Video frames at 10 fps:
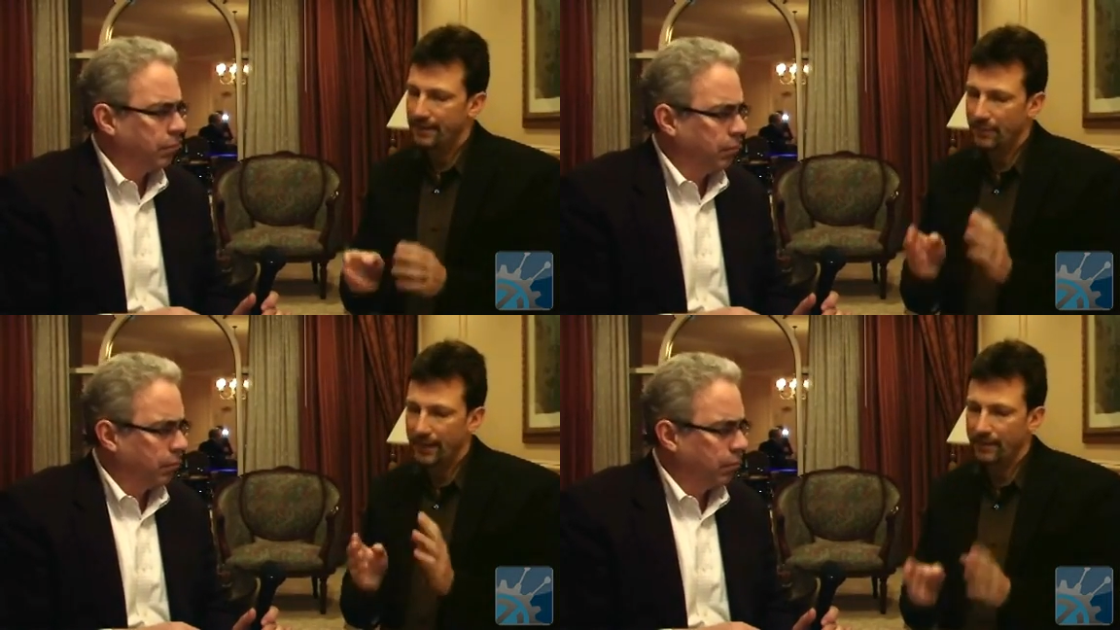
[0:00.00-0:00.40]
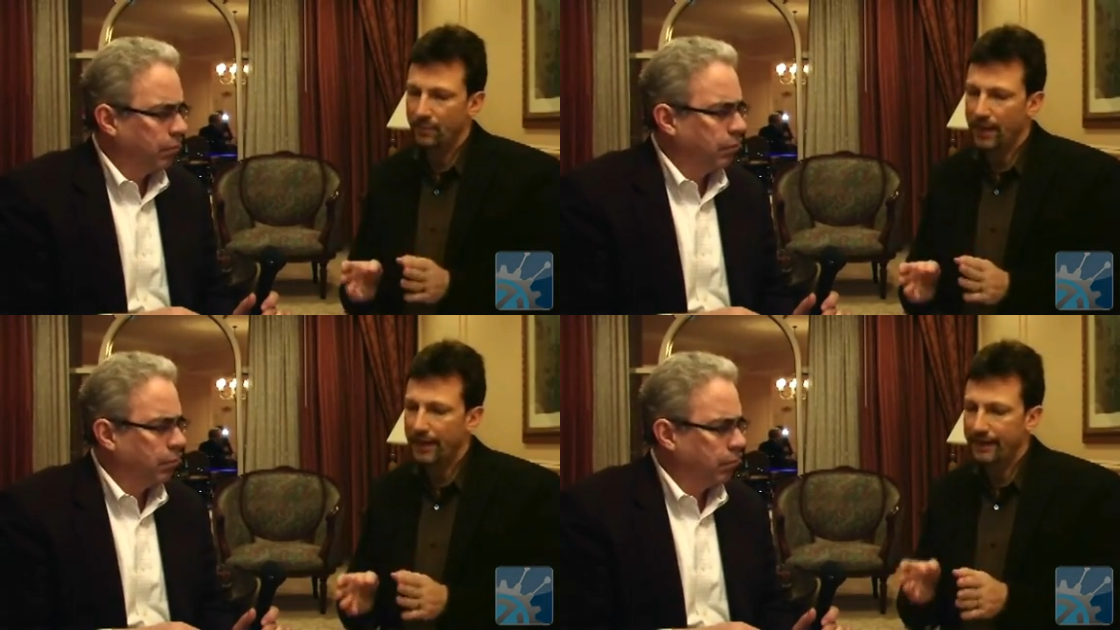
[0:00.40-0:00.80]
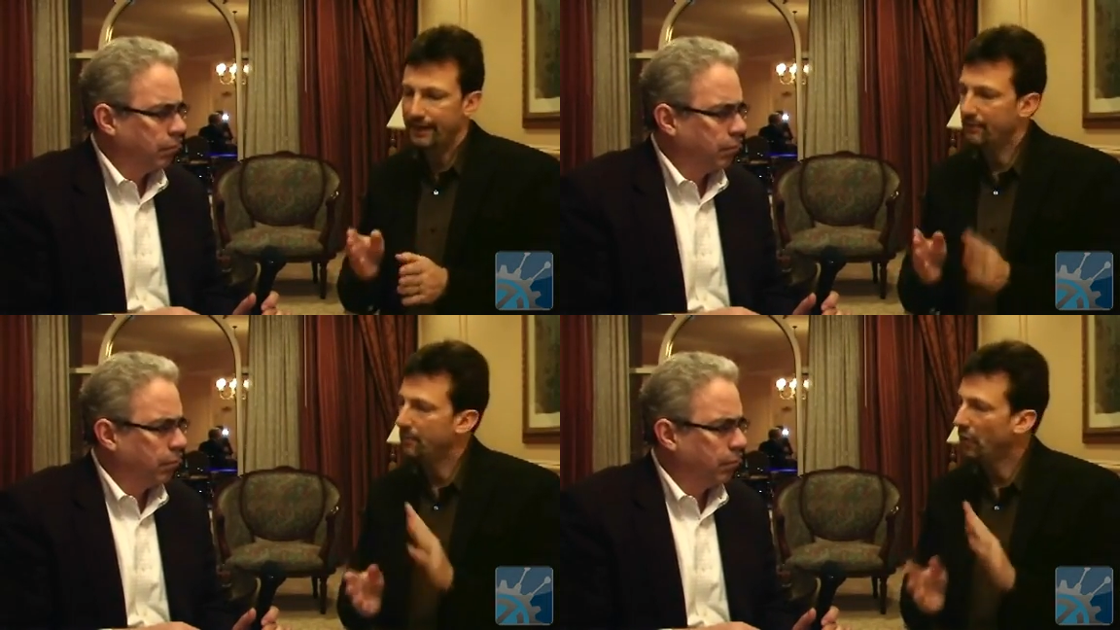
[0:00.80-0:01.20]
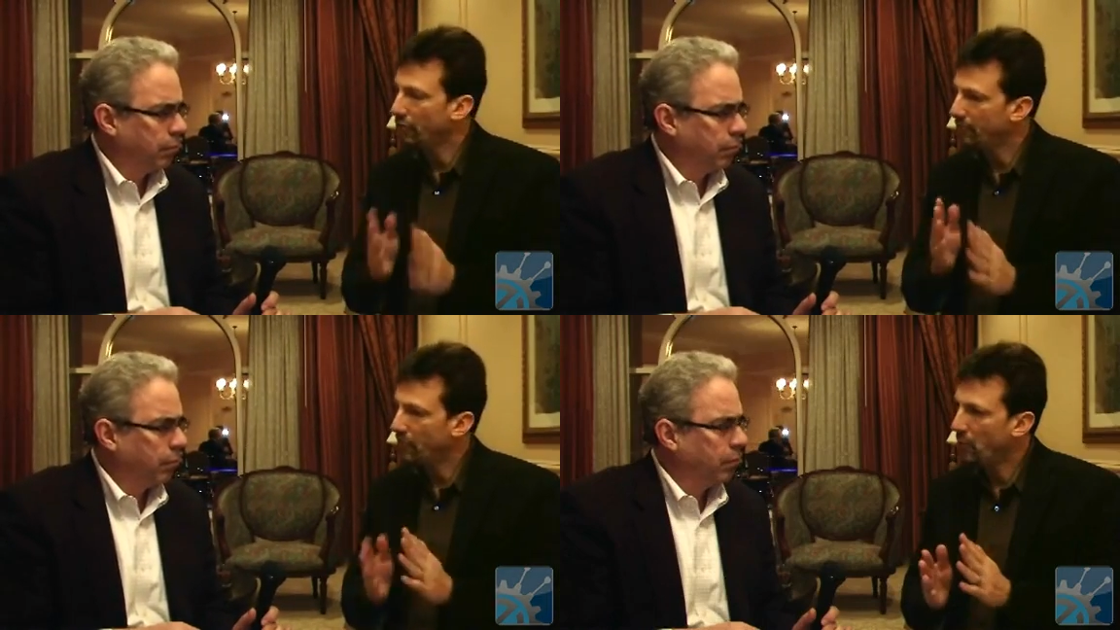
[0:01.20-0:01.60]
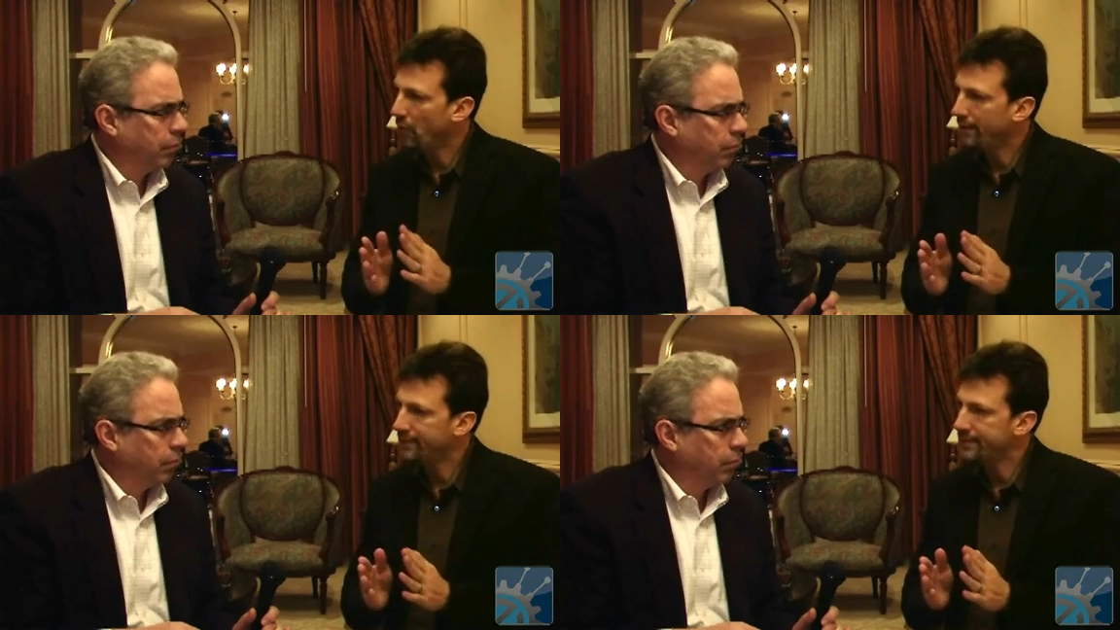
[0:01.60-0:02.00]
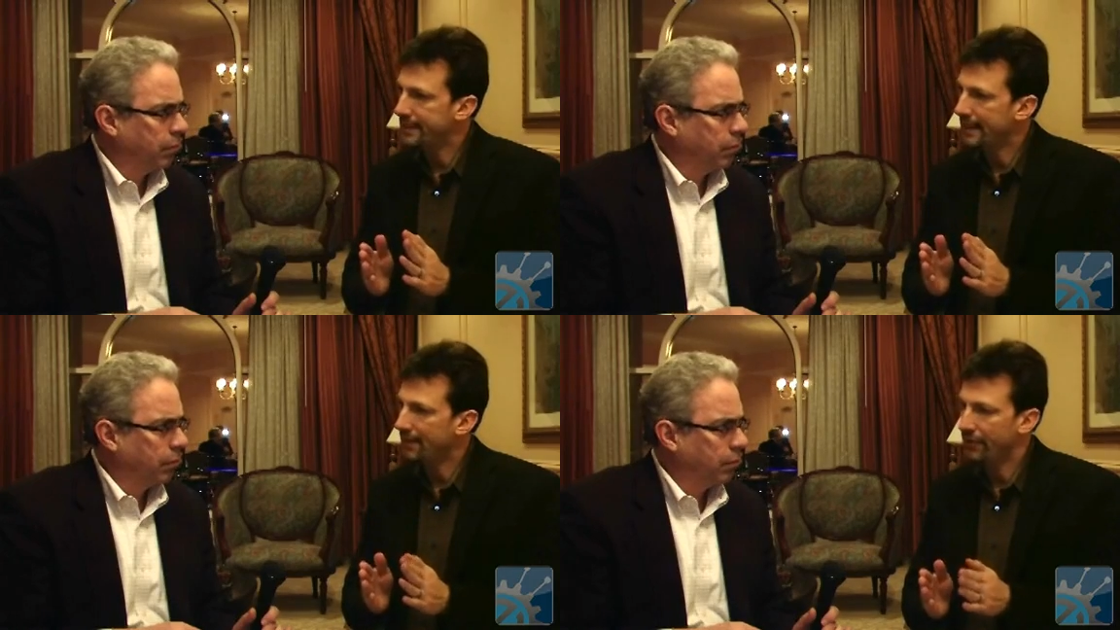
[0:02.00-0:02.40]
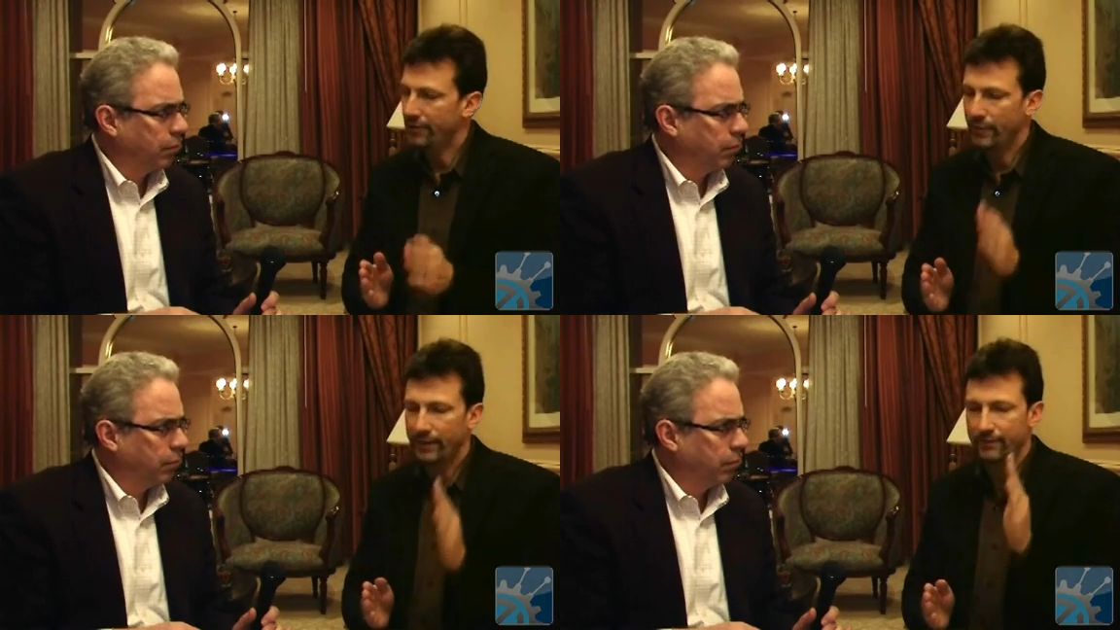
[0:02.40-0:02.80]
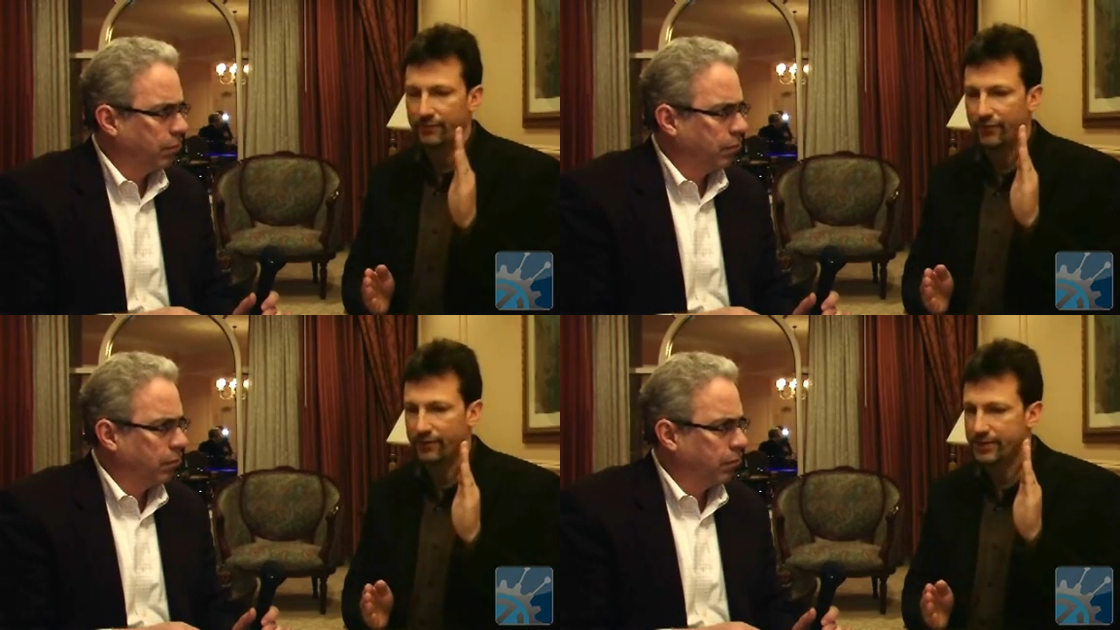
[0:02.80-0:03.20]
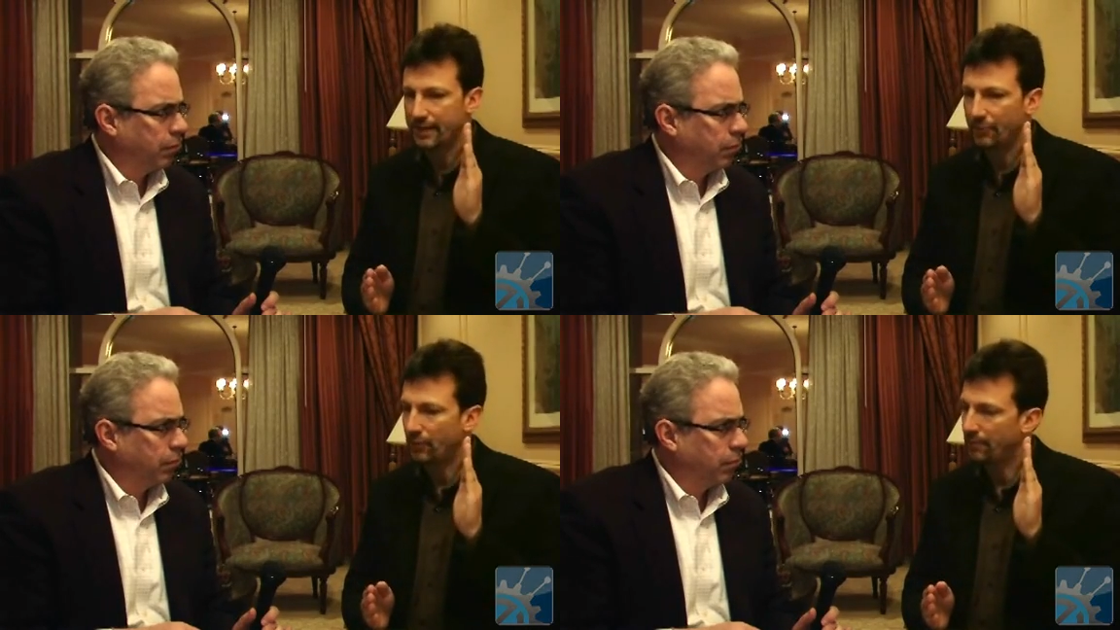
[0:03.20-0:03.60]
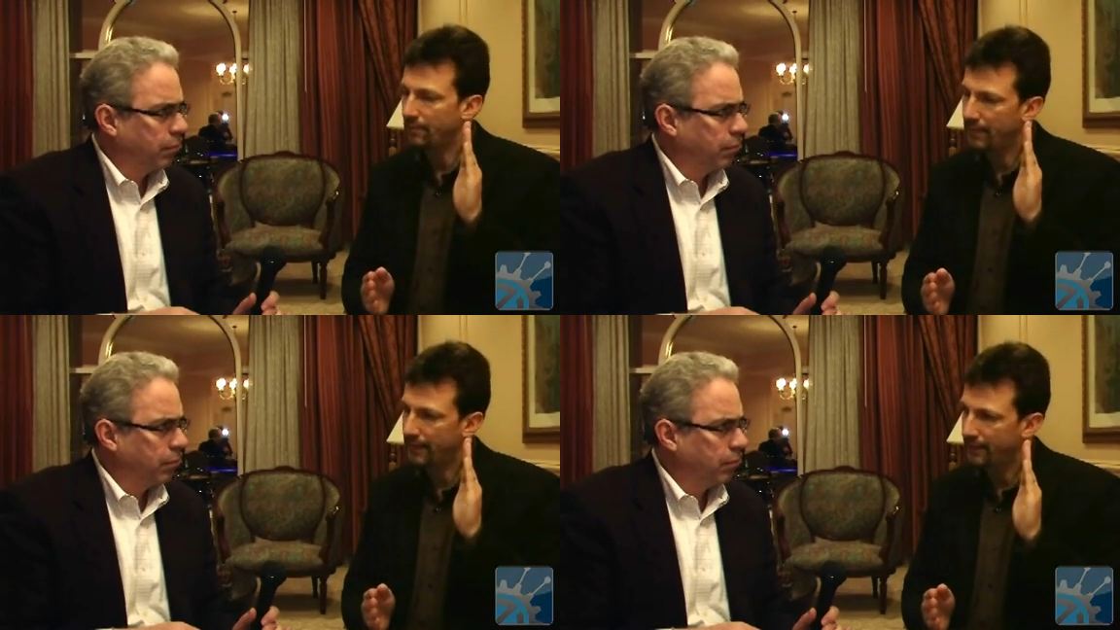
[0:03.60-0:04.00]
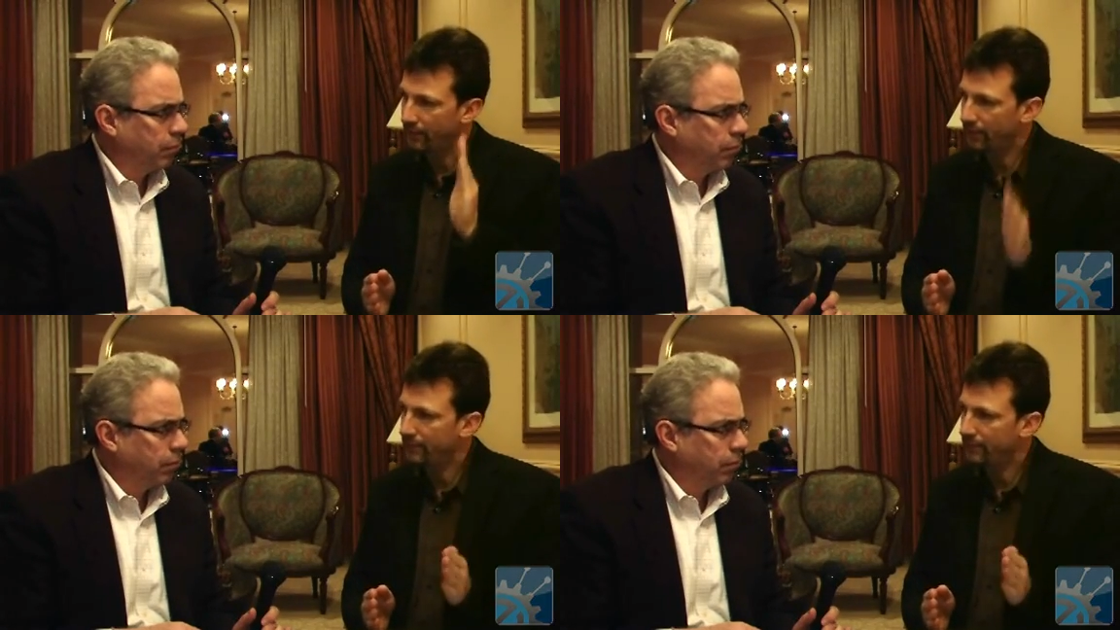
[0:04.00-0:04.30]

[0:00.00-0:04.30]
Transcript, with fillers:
Speaker 1: And by combining multiple ones together, we can, for example, make a,